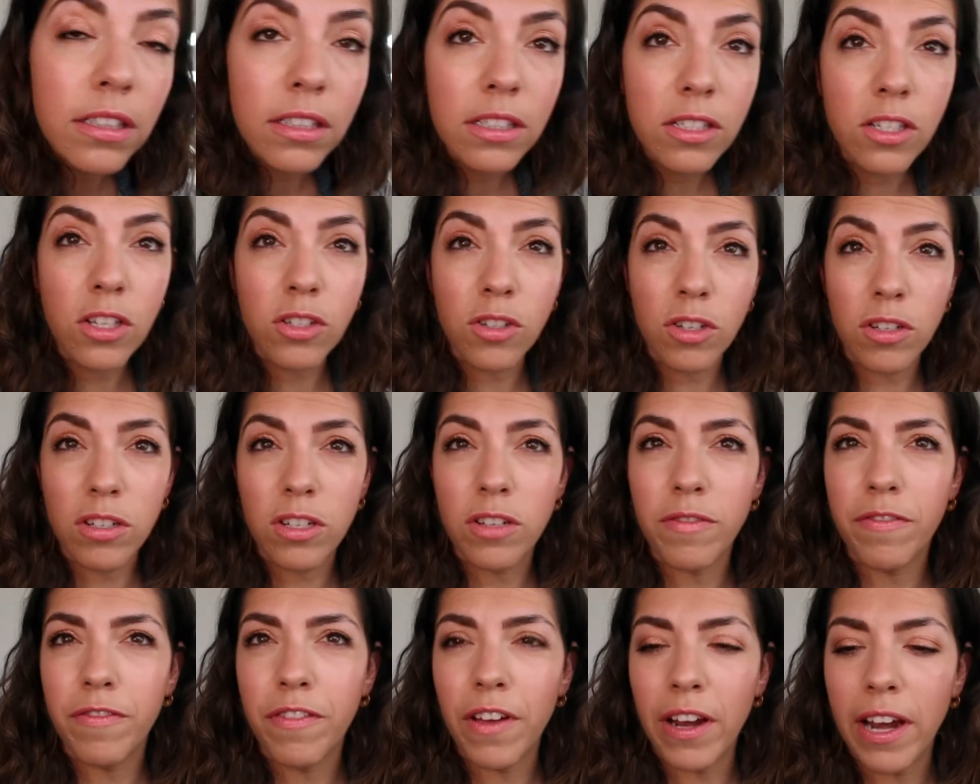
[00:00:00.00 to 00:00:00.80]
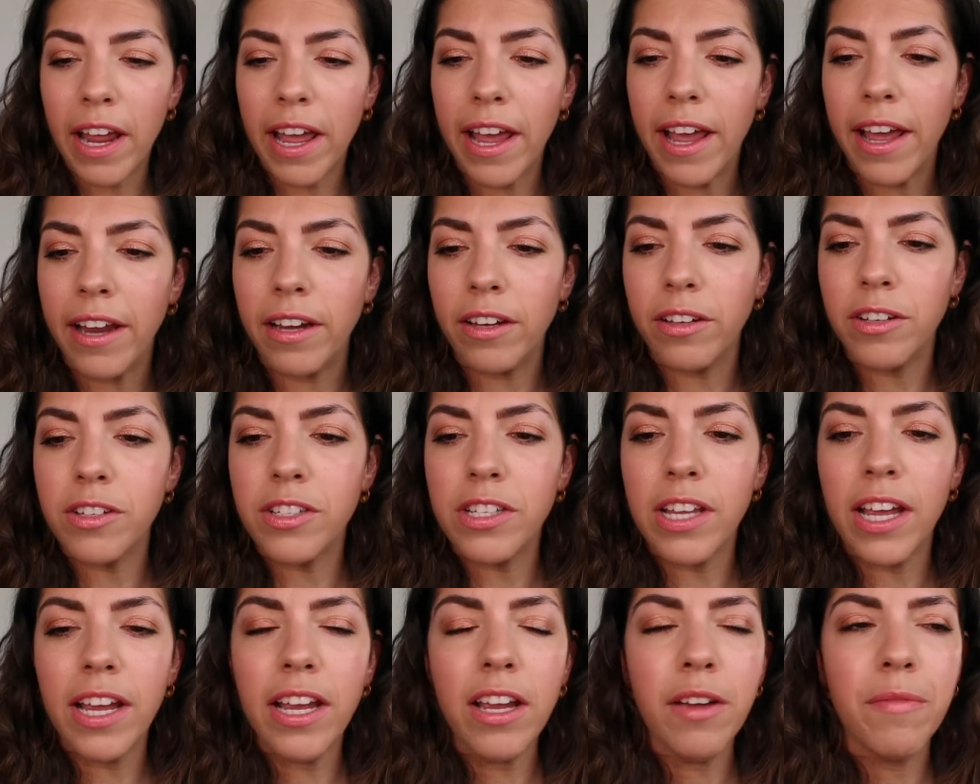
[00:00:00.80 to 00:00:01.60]
just to fill it in, you
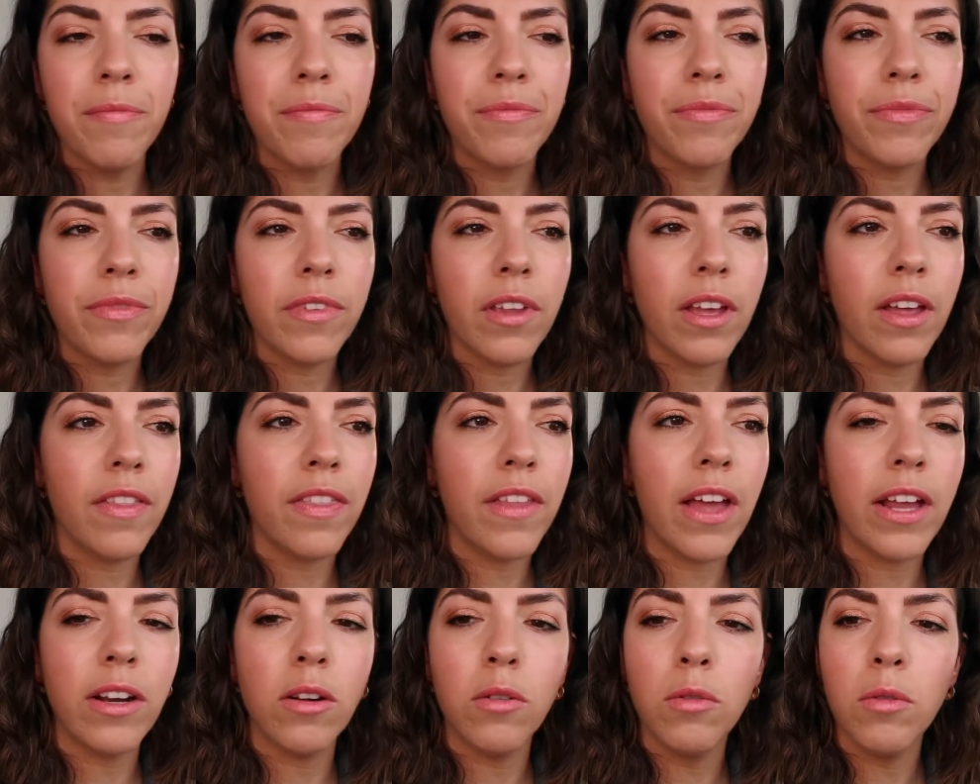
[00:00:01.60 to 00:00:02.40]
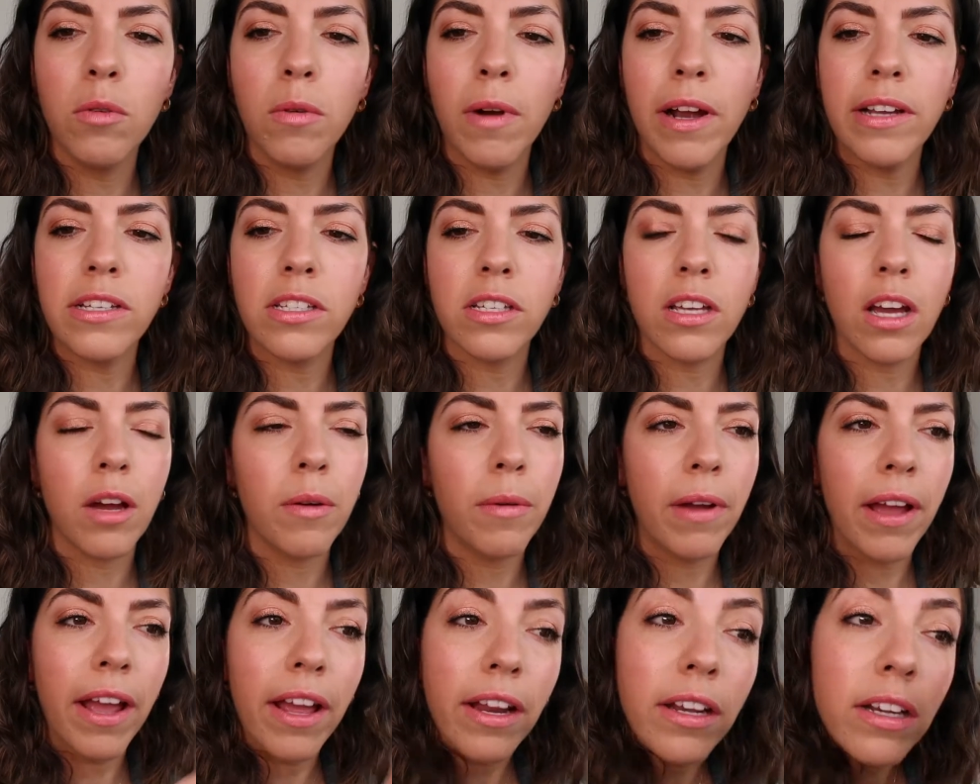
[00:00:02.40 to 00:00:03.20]
see? And then always
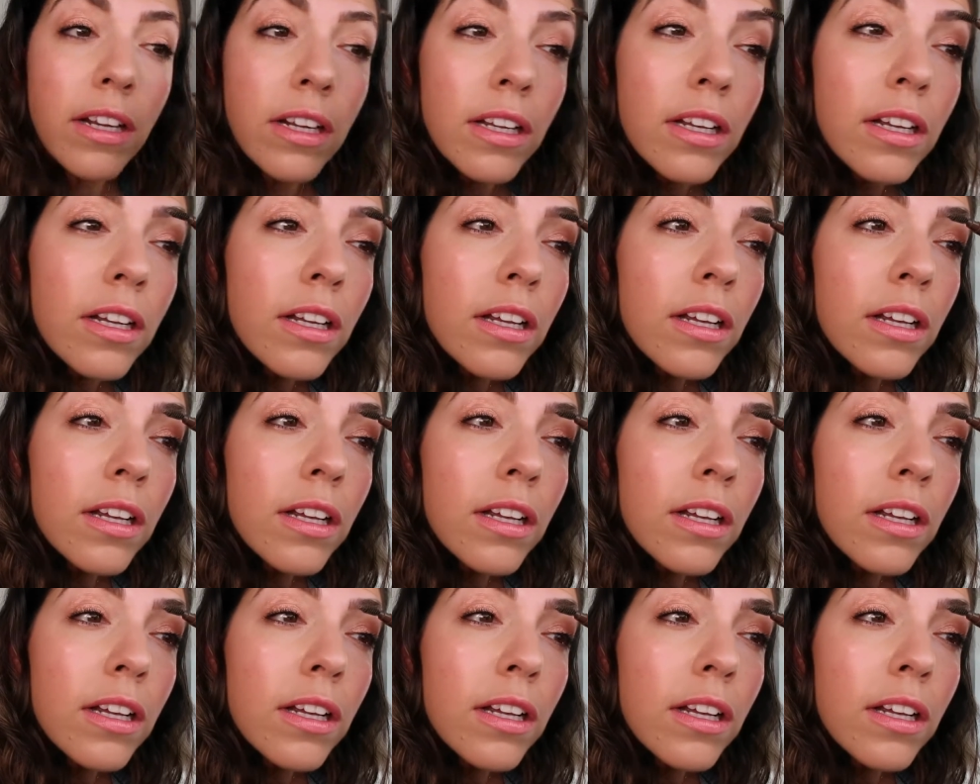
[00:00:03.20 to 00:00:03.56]
go in